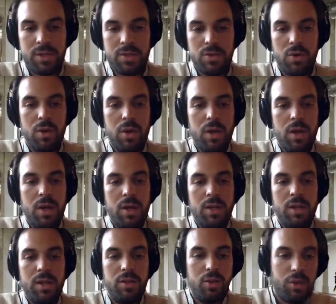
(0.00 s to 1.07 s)
And so,
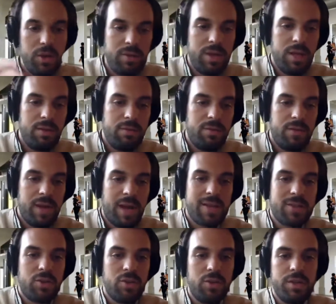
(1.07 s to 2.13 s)
you know, in
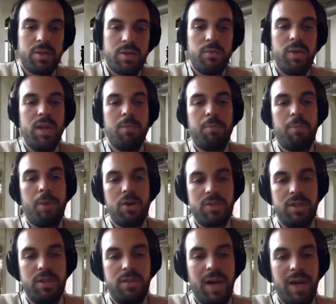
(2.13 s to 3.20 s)
Velasco, there is a really
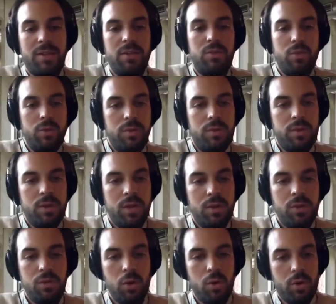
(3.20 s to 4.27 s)
positive attitude
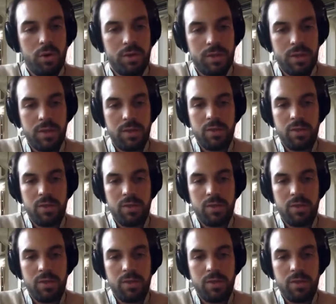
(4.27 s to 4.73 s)
towards it.